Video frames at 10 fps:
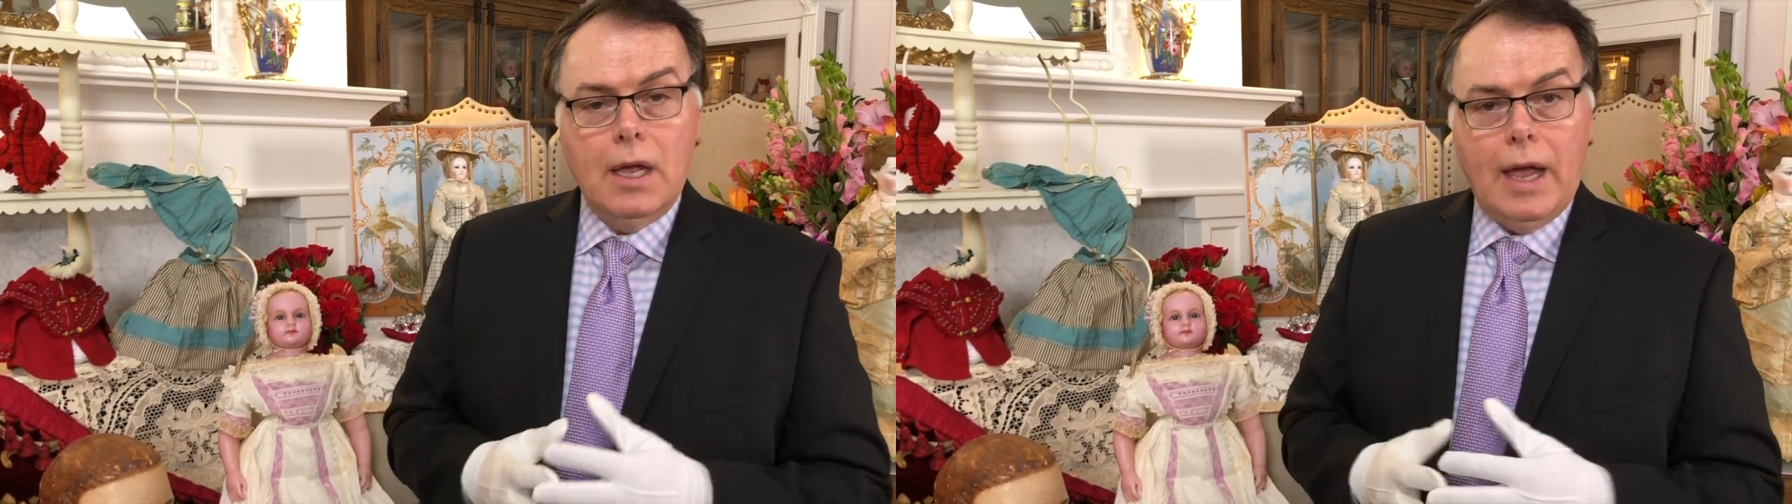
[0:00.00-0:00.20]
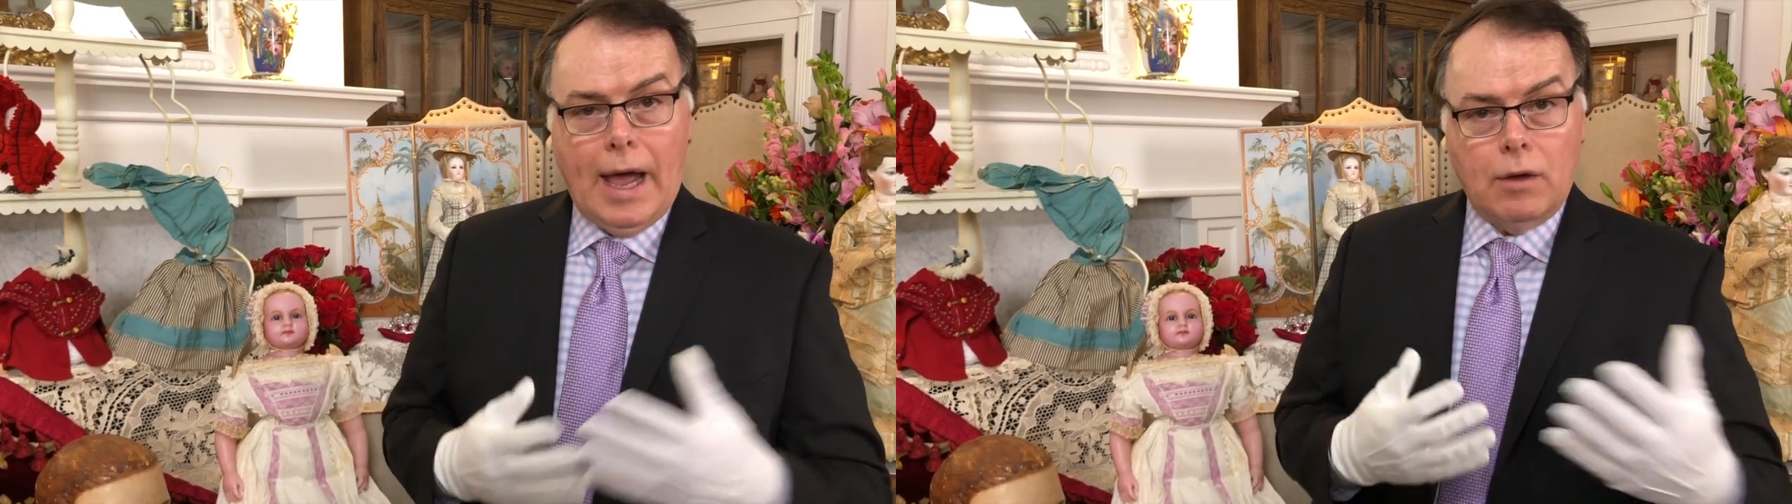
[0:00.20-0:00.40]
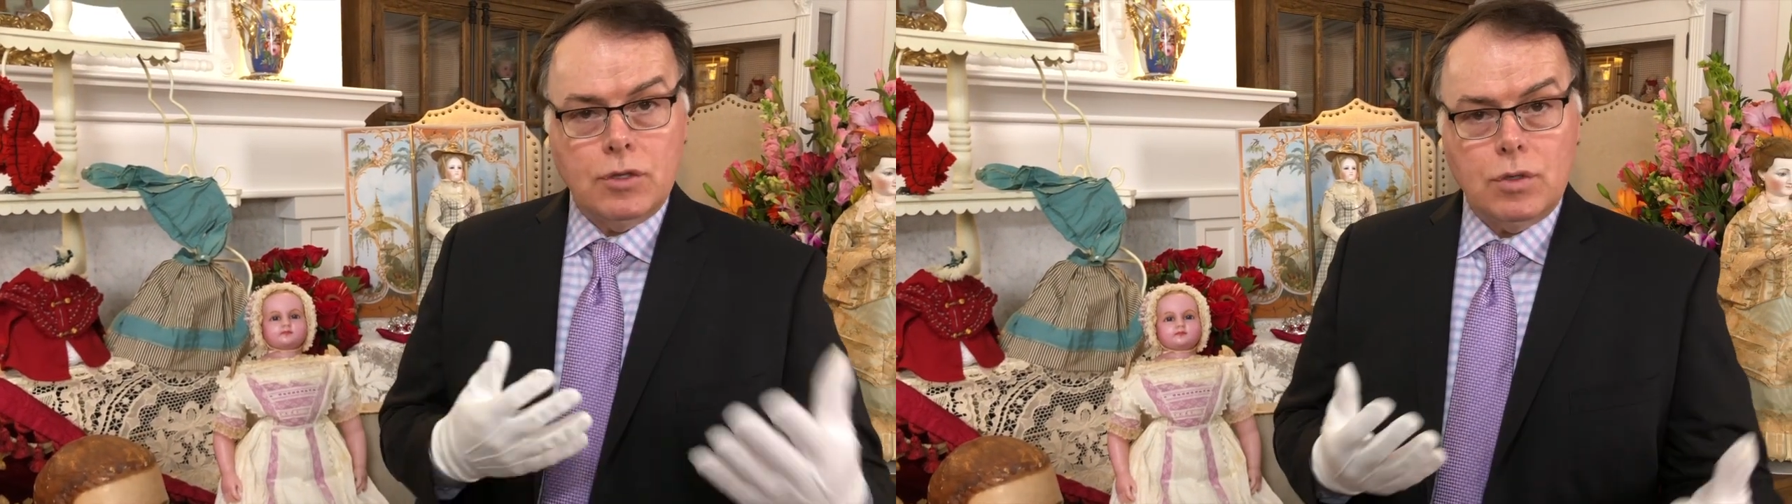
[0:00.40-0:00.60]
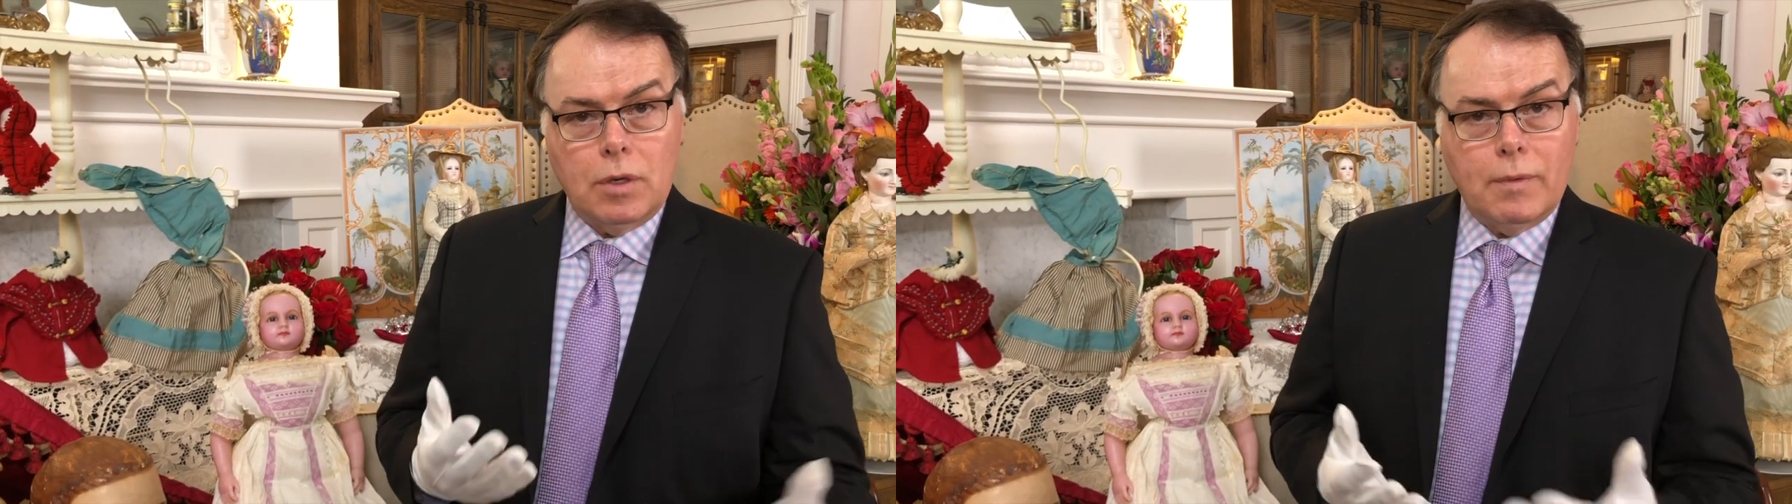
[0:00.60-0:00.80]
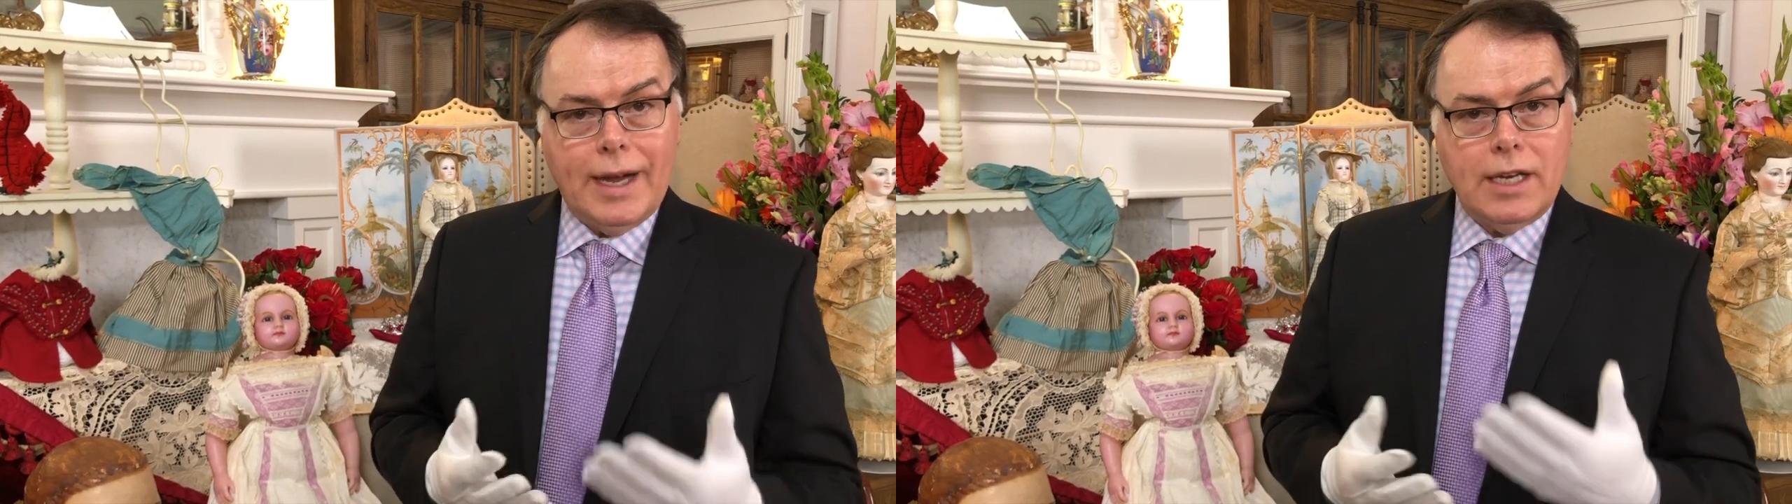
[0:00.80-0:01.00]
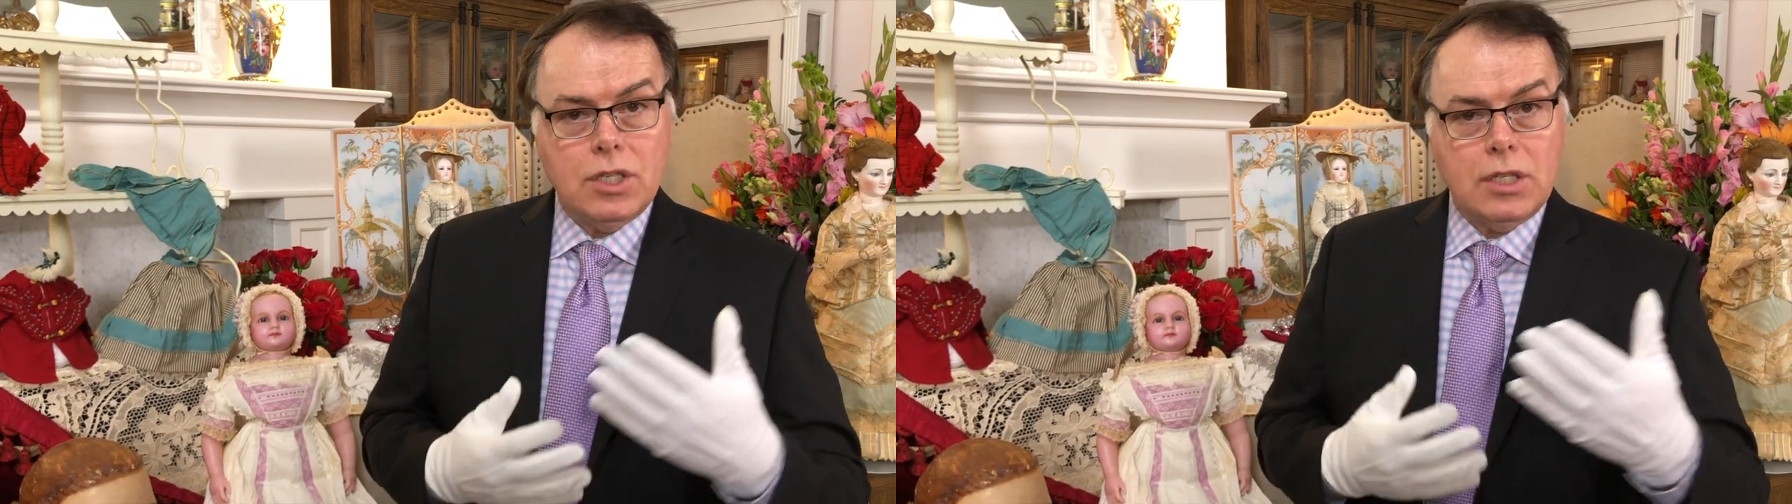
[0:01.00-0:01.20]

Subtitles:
how to arrange